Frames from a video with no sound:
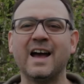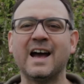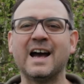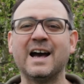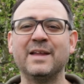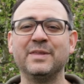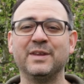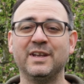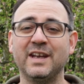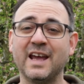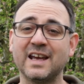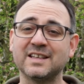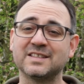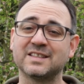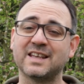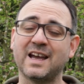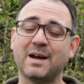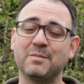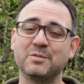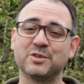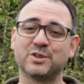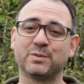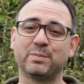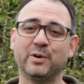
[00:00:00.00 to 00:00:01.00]
And the next
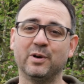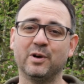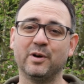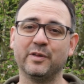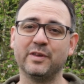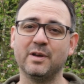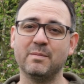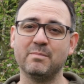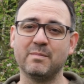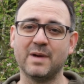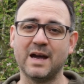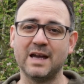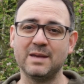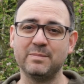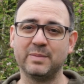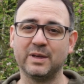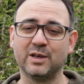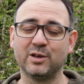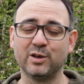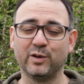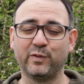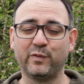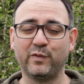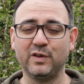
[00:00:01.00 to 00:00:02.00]
camera support that might
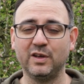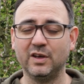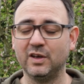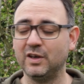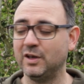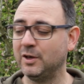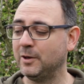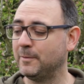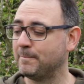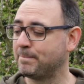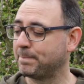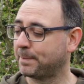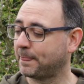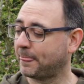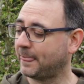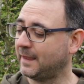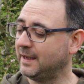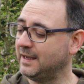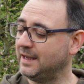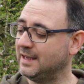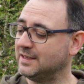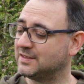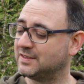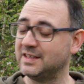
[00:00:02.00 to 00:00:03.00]
be good for you
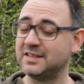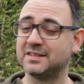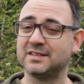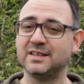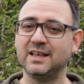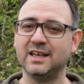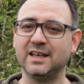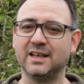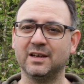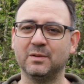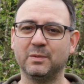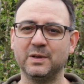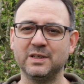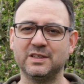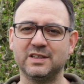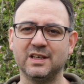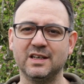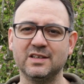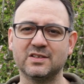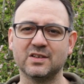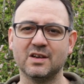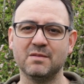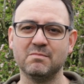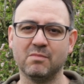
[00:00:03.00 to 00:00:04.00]
is this thing, which
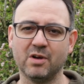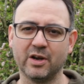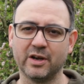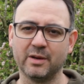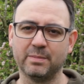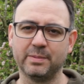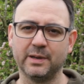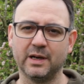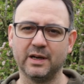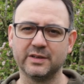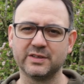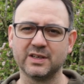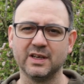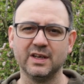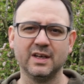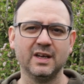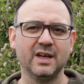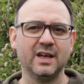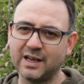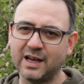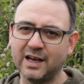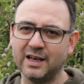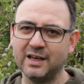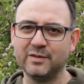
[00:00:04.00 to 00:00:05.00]
is a monopod,
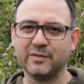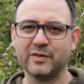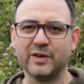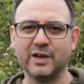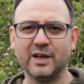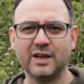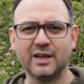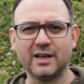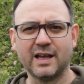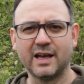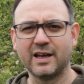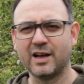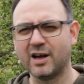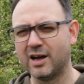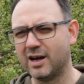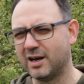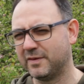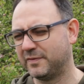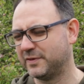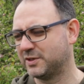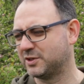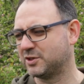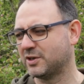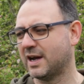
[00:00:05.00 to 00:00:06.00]
kind of like
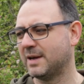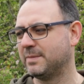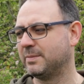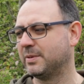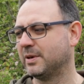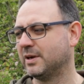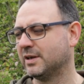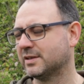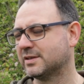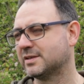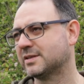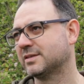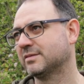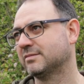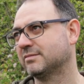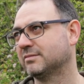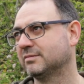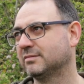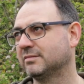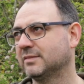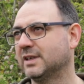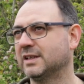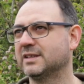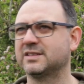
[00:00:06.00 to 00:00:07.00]
half a tripod.
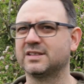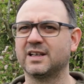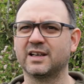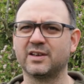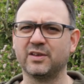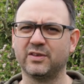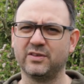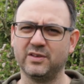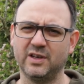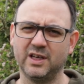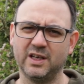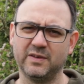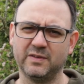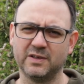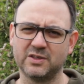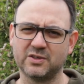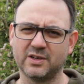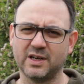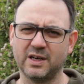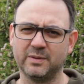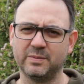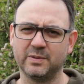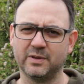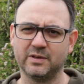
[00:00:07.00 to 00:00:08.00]
Well, it's like a third of a
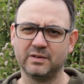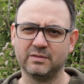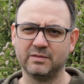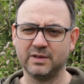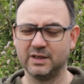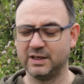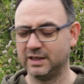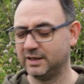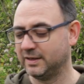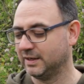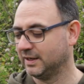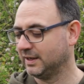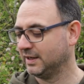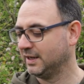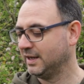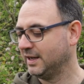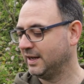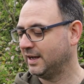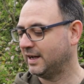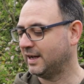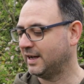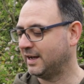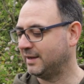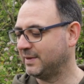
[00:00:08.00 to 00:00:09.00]
tripod, really.
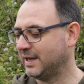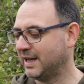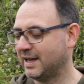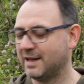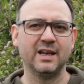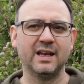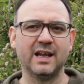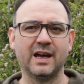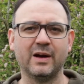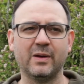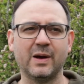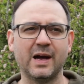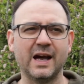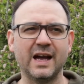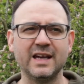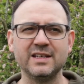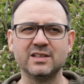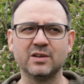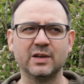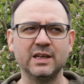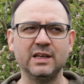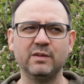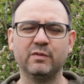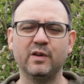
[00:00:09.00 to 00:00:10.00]
Now, I
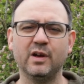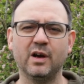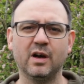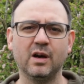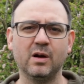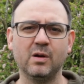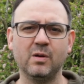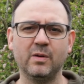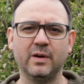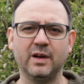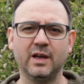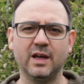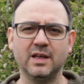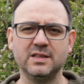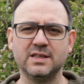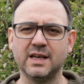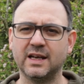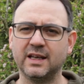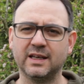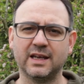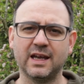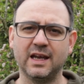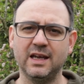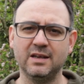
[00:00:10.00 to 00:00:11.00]
don't even own a
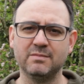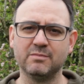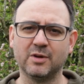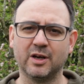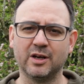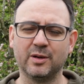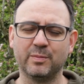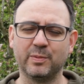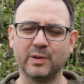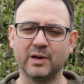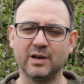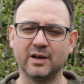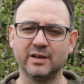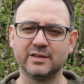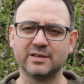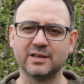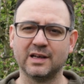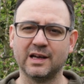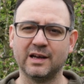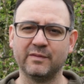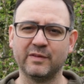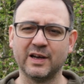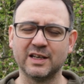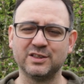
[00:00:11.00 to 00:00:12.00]
dedicated monopod.
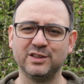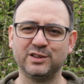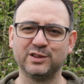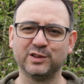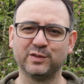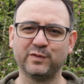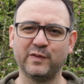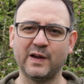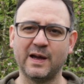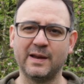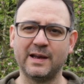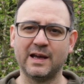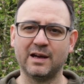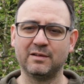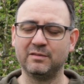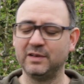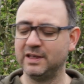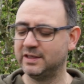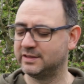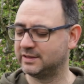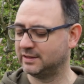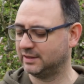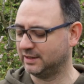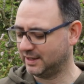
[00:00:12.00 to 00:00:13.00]
I've actually just found out
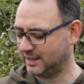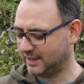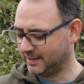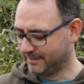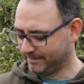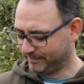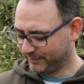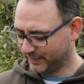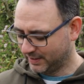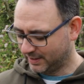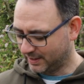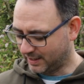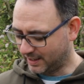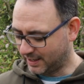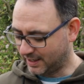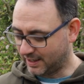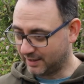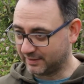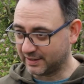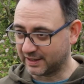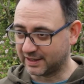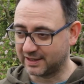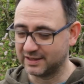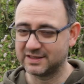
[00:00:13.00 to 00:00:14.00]
recently
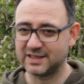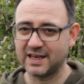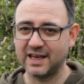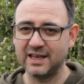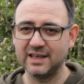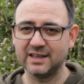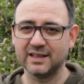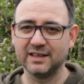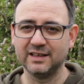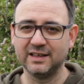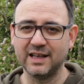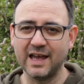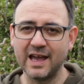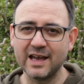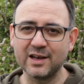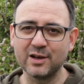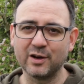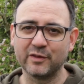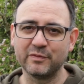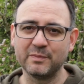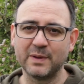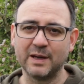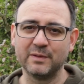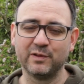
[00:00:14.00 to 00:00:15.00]
that I could take the leg
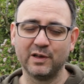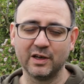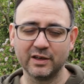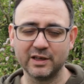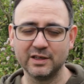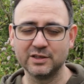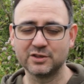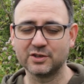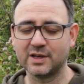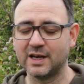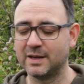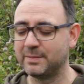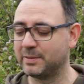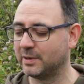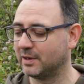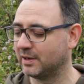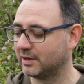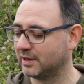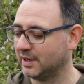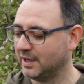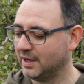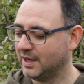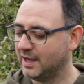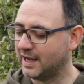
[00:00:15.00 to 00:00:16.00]
off my vlogging
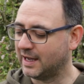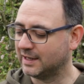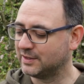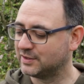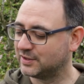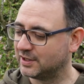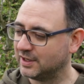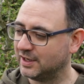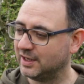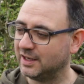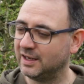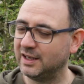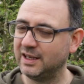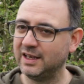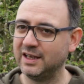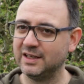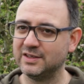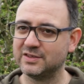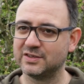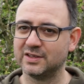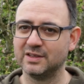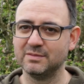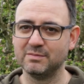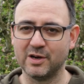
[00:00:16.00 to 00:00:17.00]
tripod and turn it
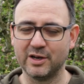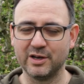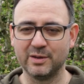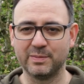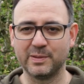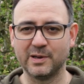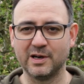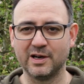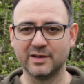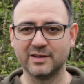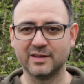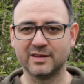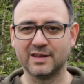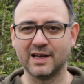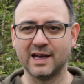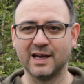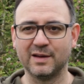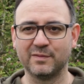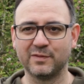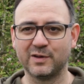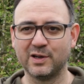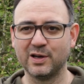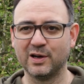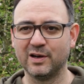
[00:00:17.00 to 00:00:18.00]
into the monopod that
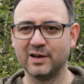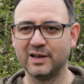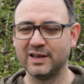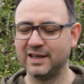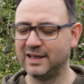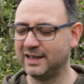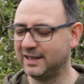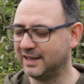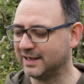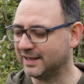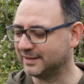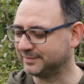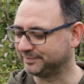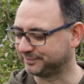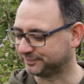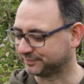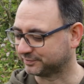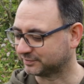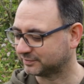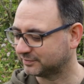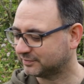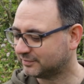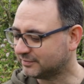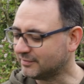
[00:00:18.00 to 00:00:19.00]
I've got here,
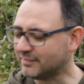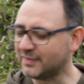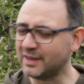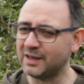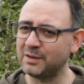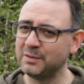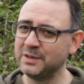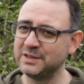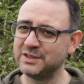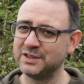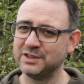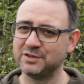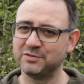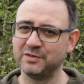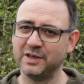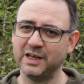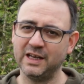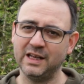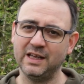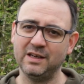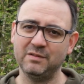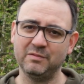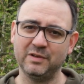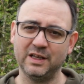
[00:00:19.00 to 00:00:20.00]
which is
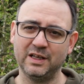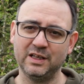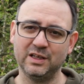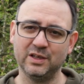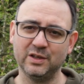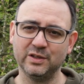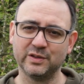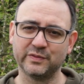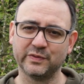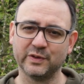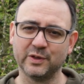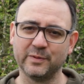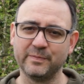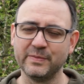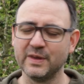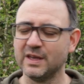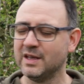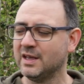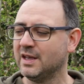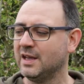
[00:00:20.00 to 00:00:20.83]
really, really useful.